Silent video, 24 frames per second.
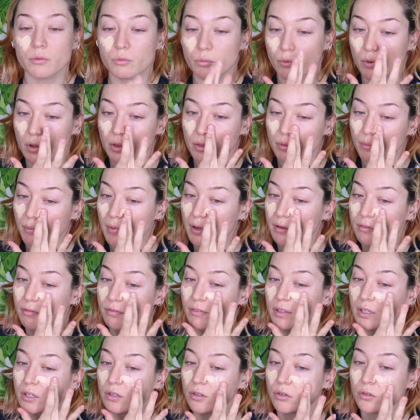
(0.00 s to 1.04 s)
with my
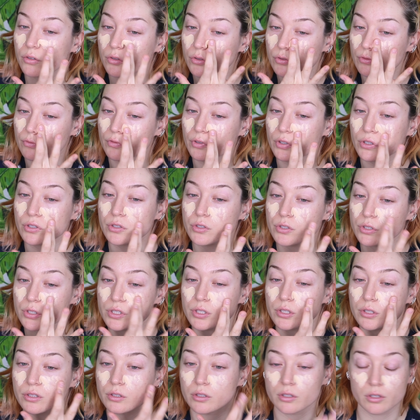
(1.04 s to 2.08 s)
fingers first